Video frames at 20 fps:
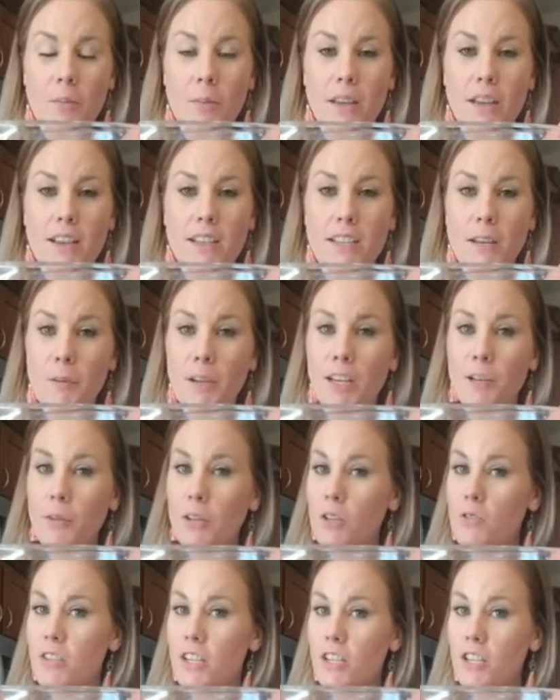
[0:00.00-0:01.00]
because I'm going to be
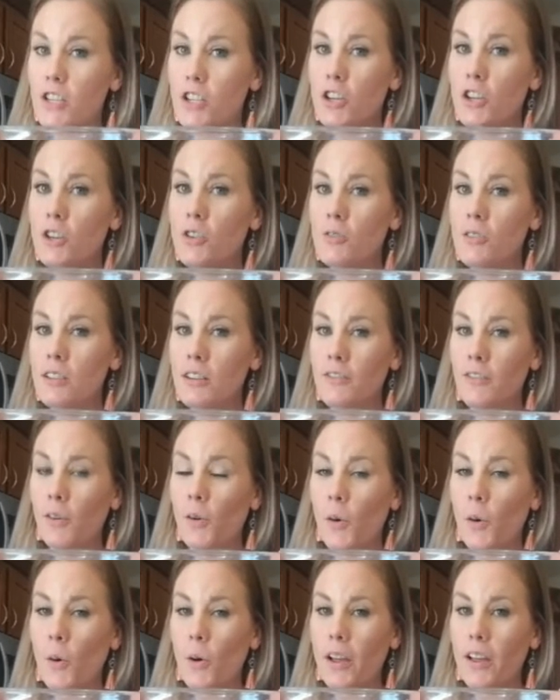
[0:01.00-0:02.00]
using 2
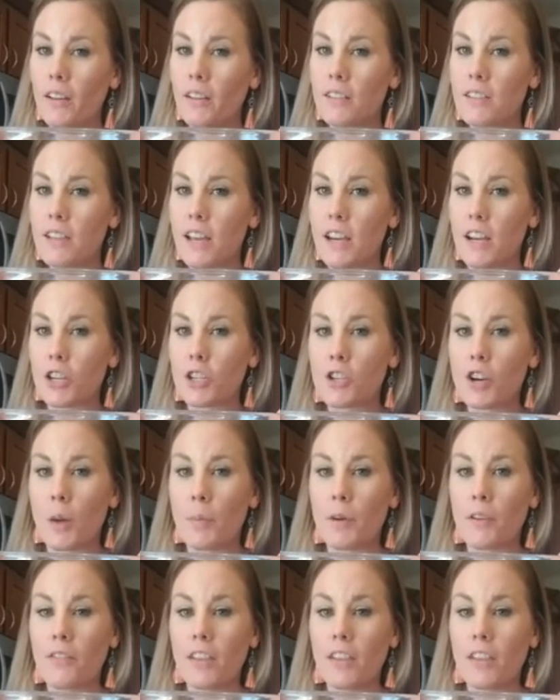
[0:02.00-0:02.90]
different oils and a drop of